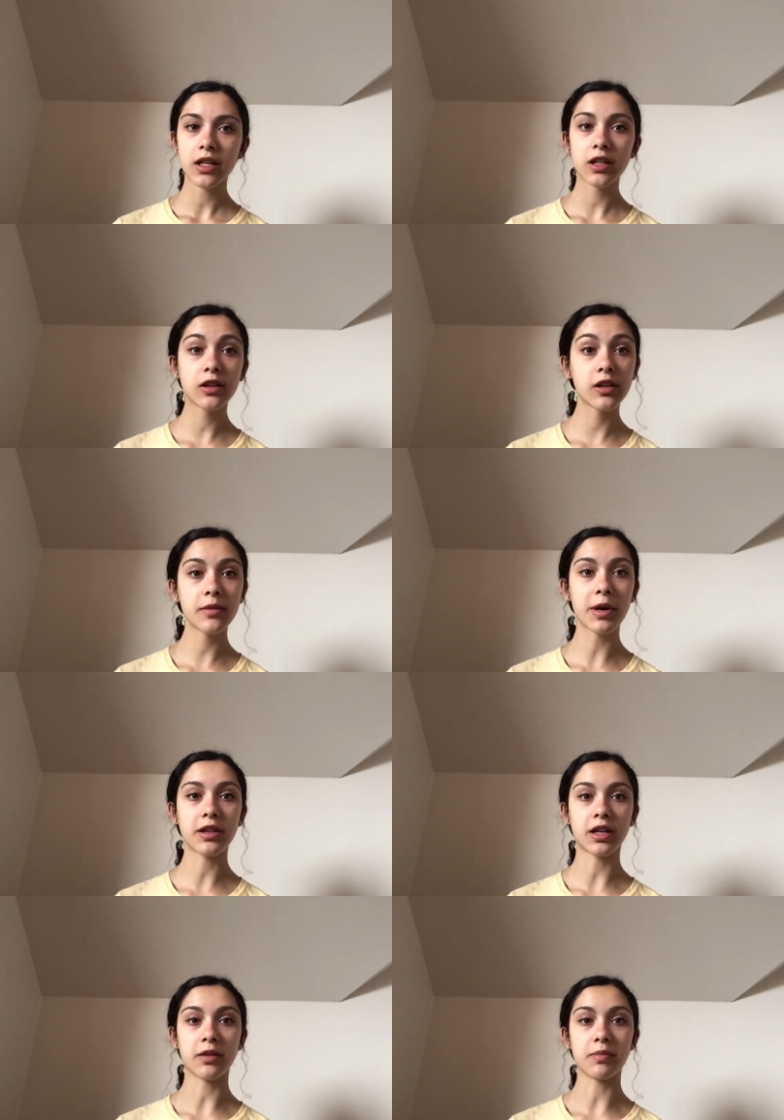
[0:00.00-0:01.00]
You'll learn about
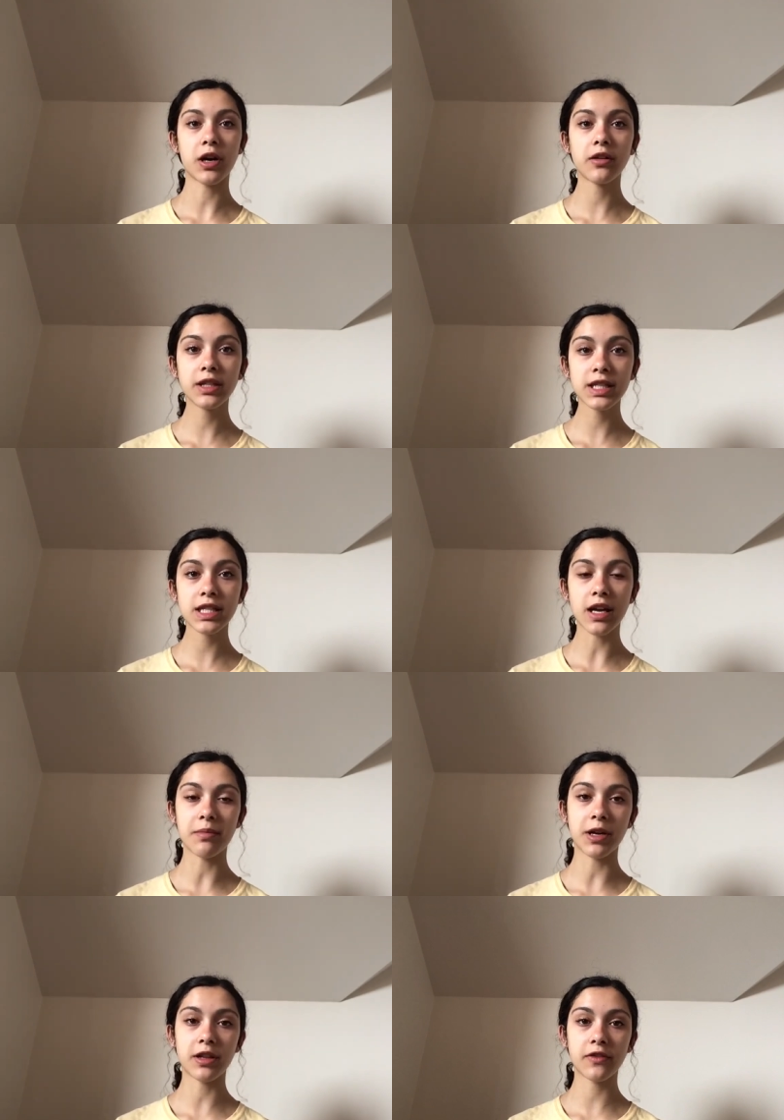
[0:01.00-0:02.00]
their components,
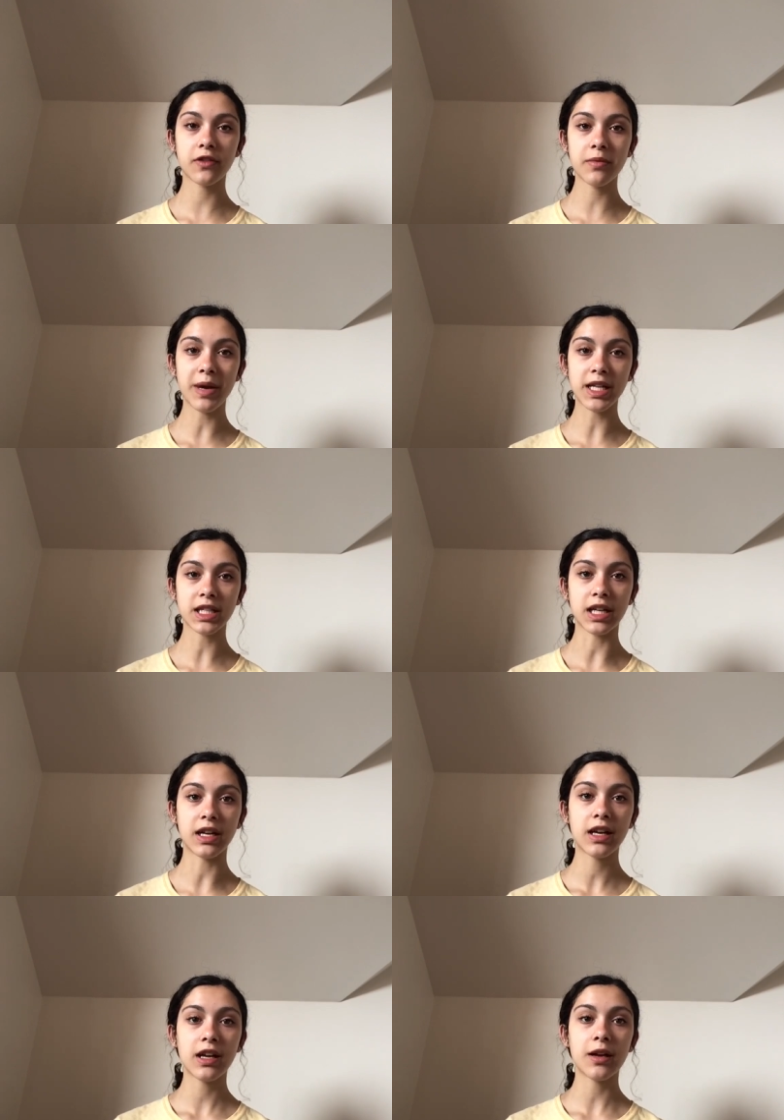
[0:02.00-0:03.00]
about their formation,
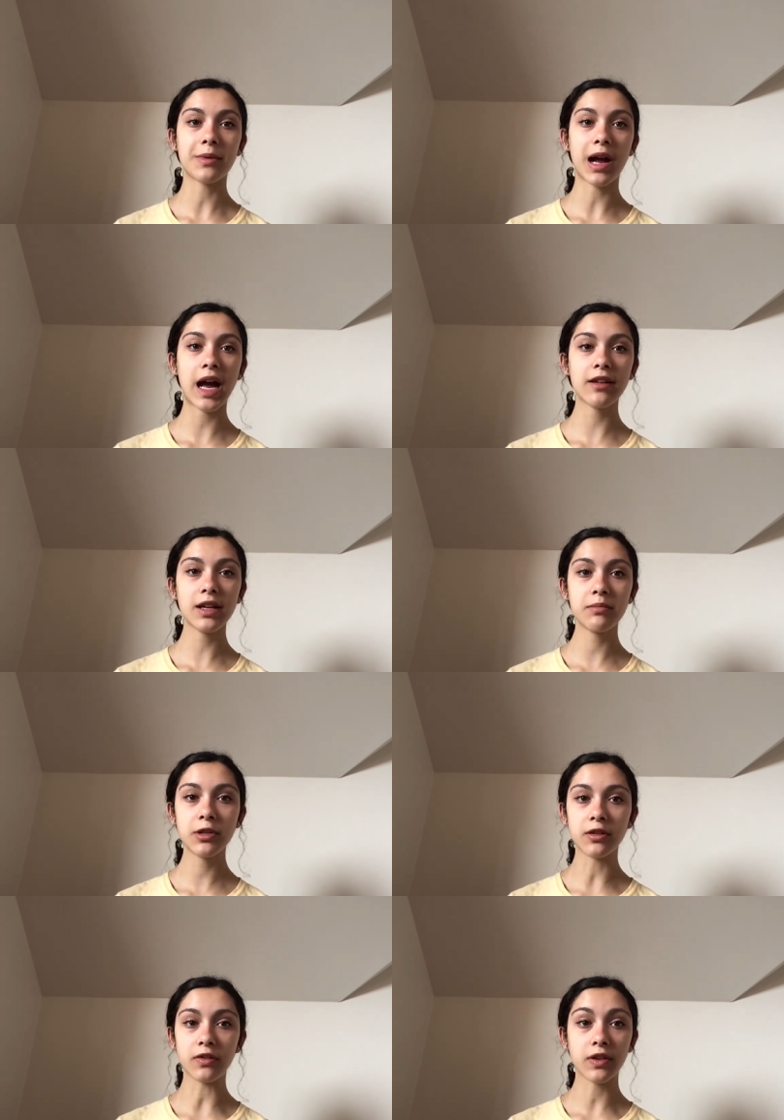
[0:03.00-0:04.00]
about how they
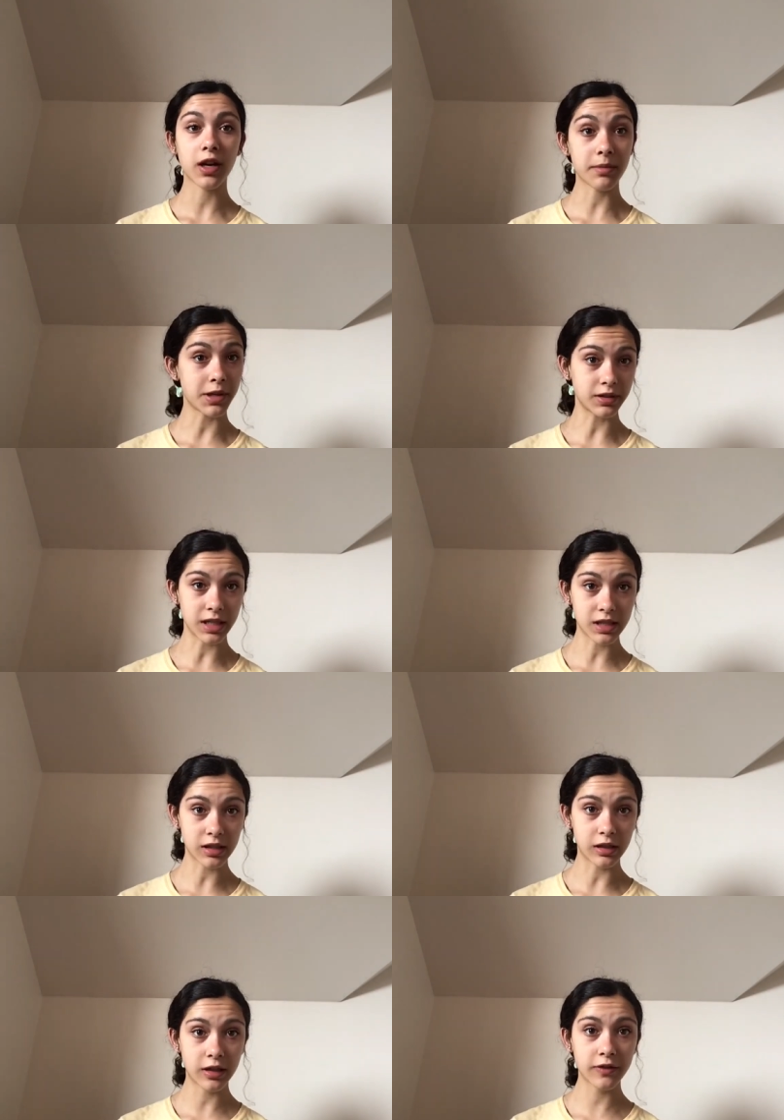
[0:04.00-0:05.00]
move, about glacial
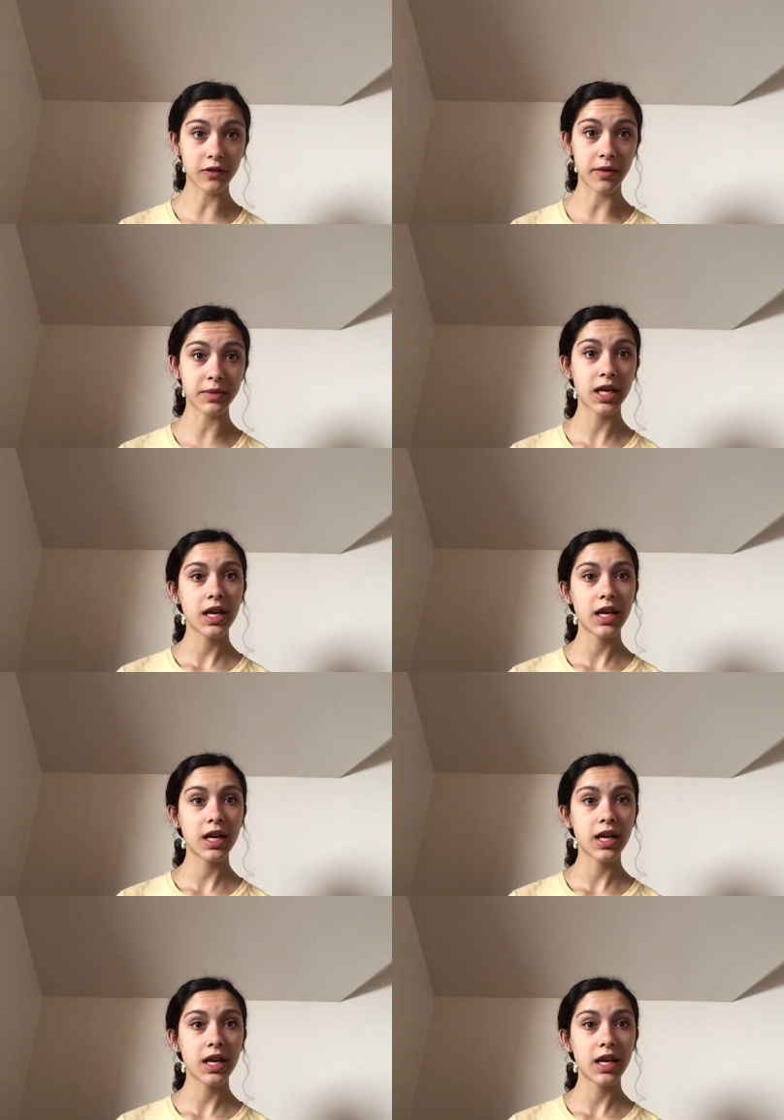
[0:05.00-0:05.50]
landforms,